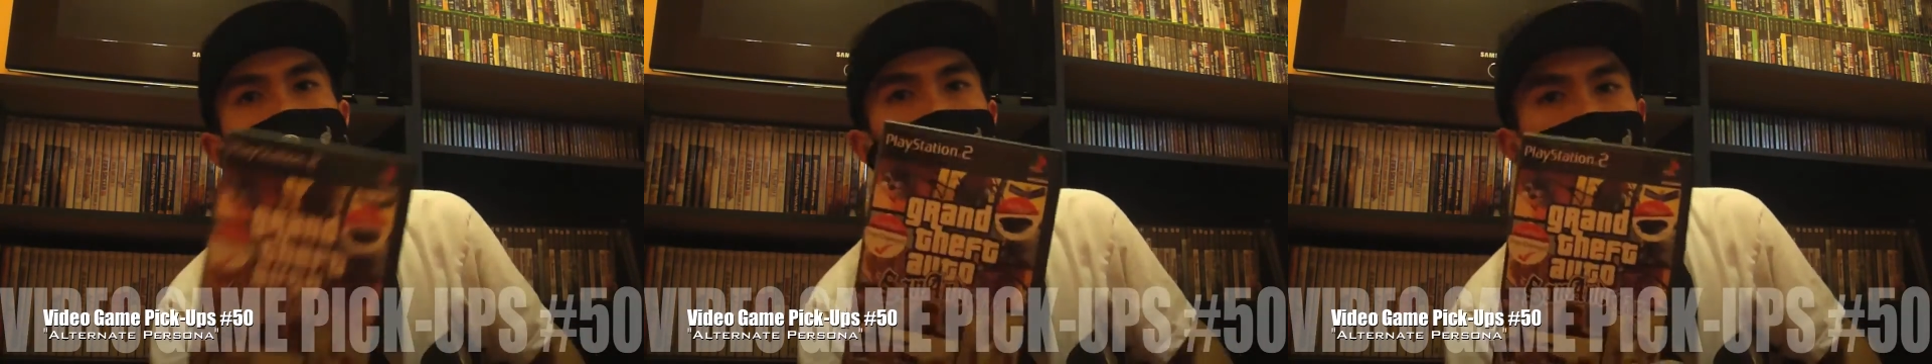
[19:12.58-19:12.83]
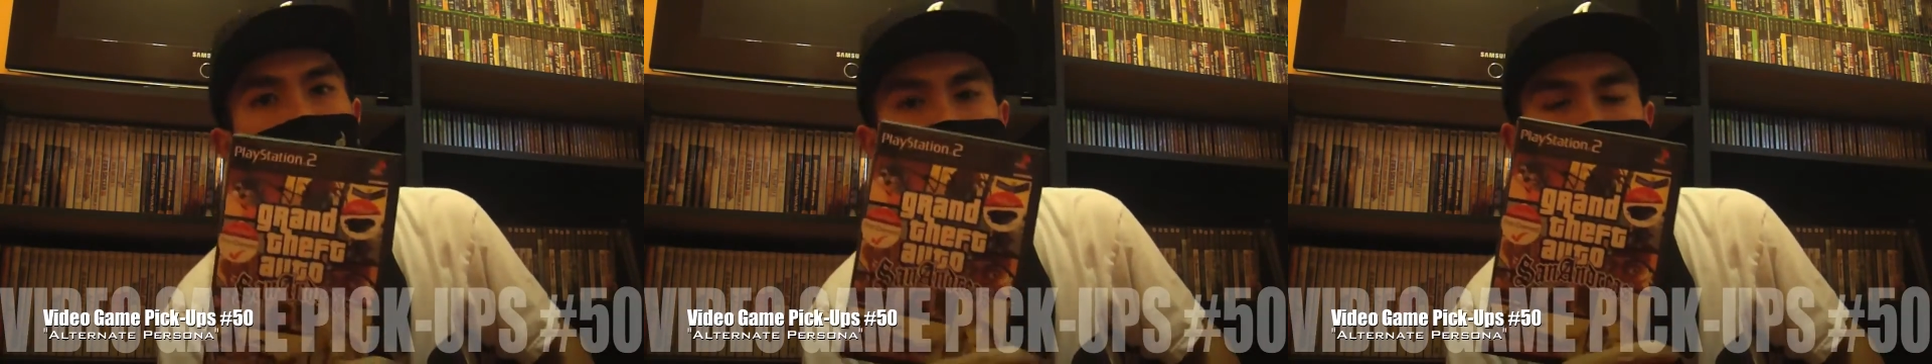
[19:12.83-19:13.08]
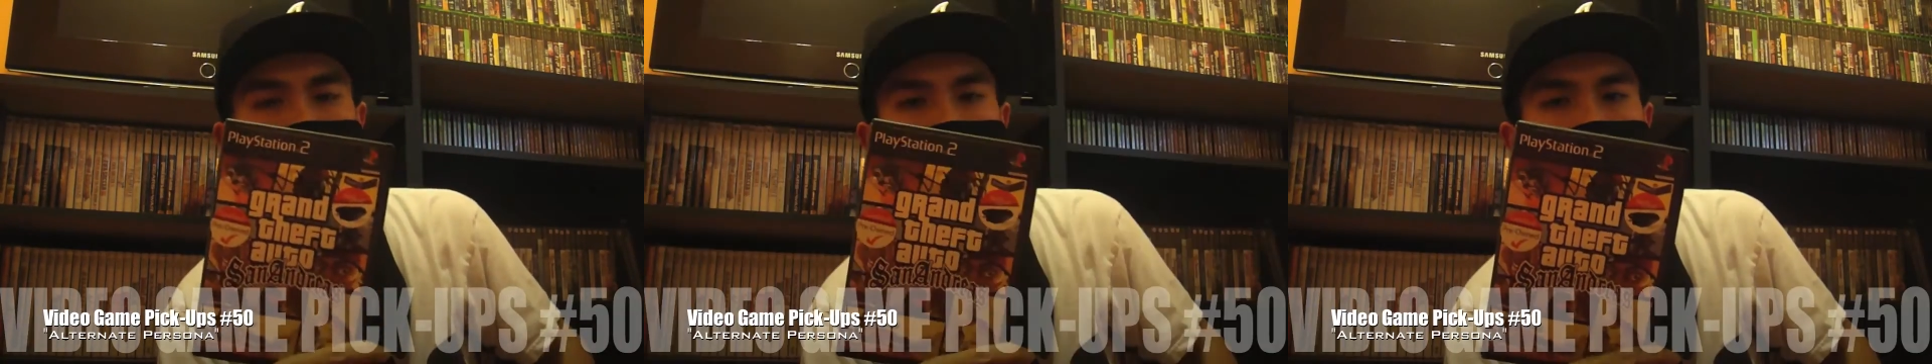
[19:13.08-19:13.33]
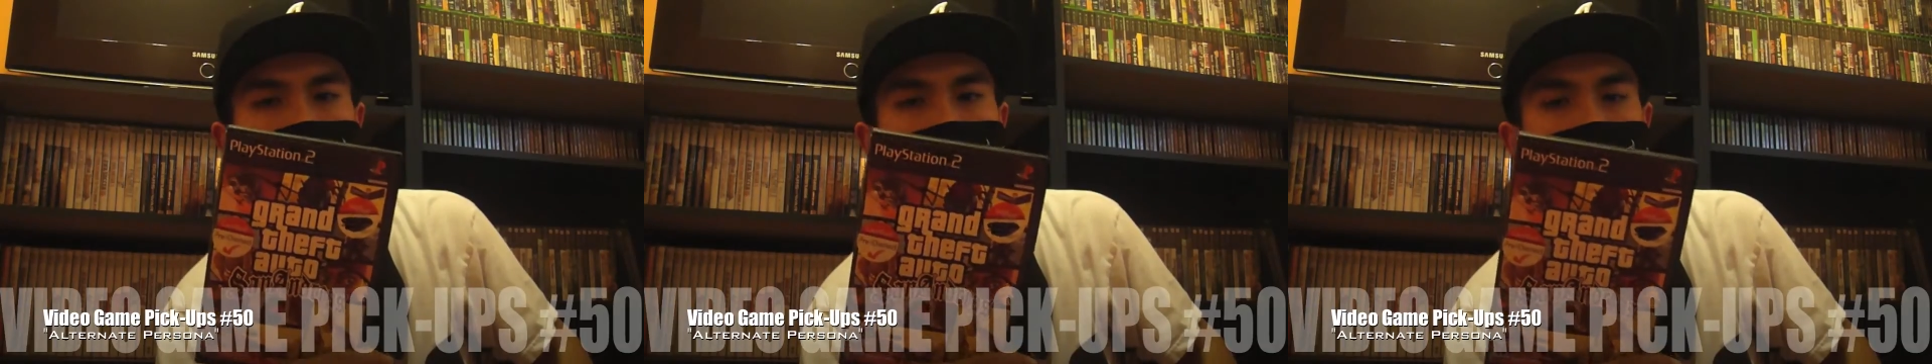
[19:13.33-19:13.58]
go from
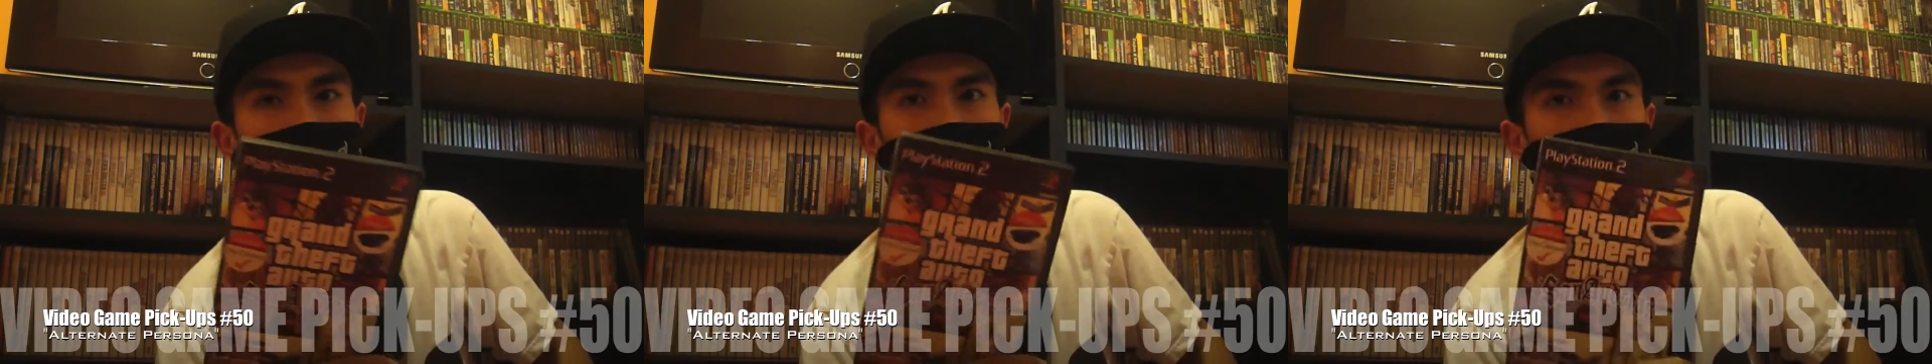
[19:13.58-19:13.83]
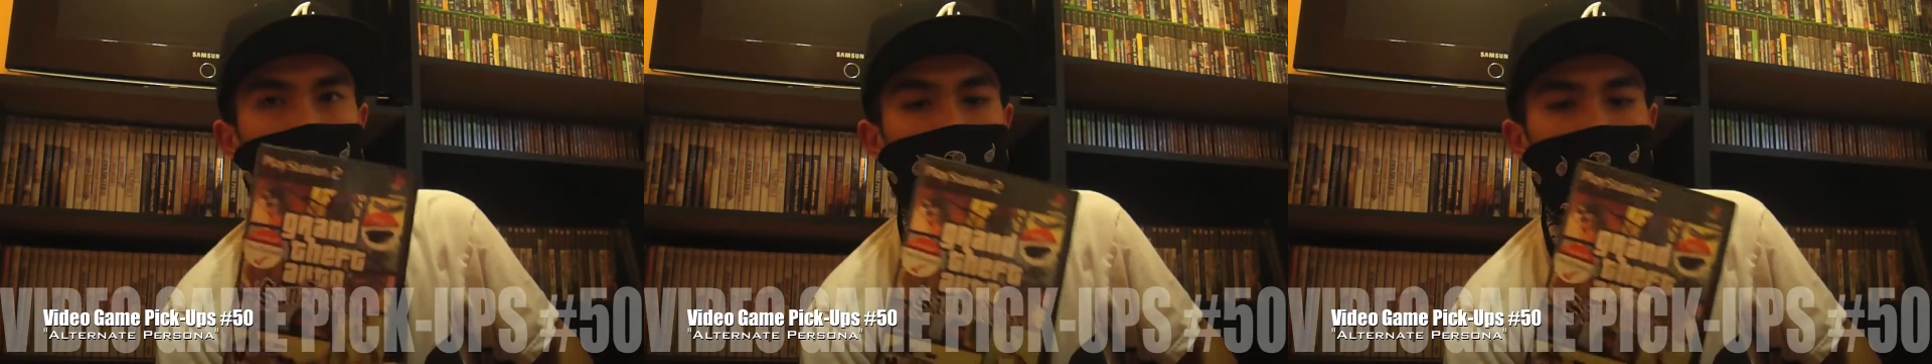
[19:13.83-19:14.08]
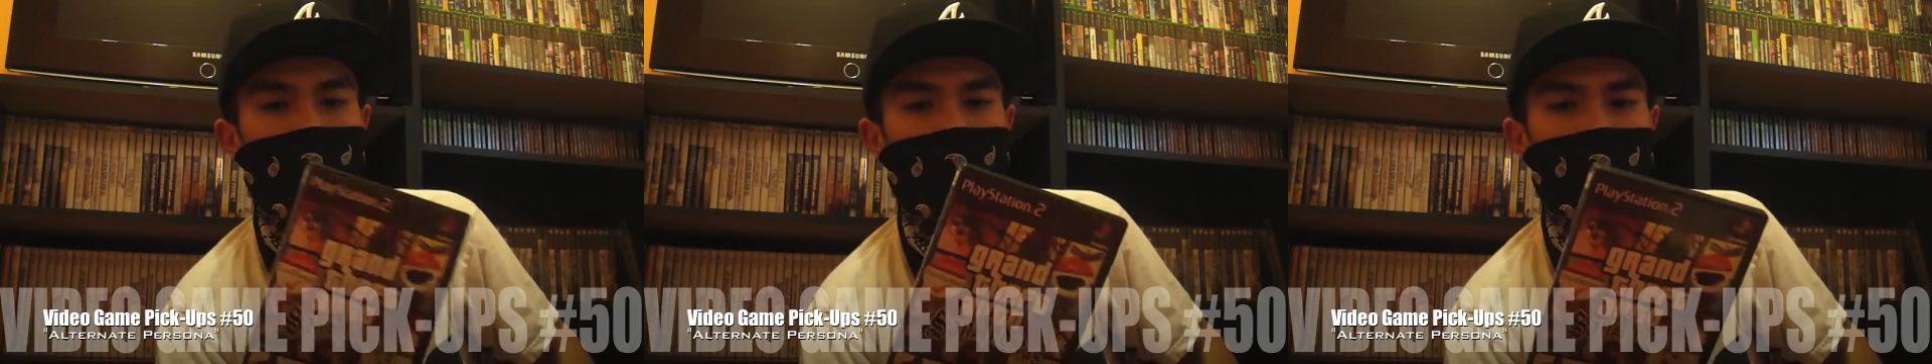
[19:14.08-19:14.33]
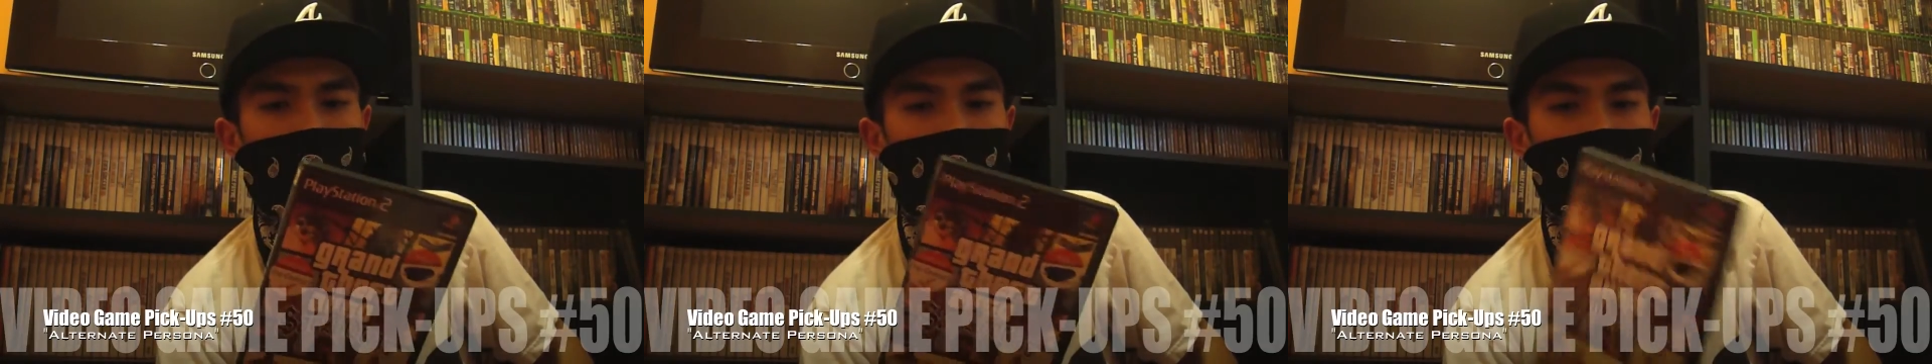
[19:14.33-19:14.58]
there, because I don't need it. I
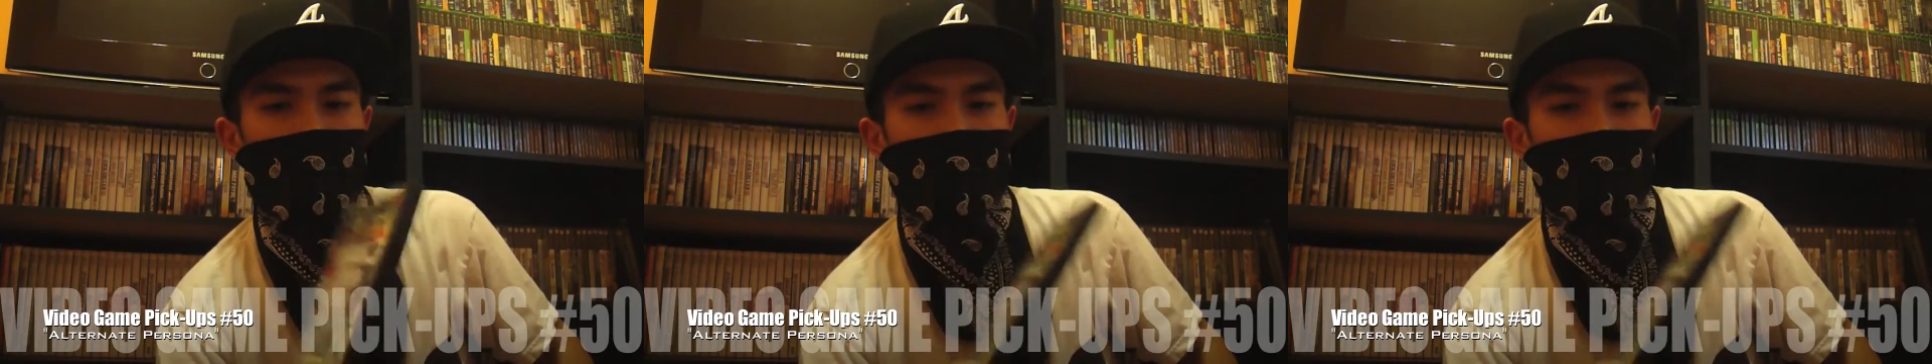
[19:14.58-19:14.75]
have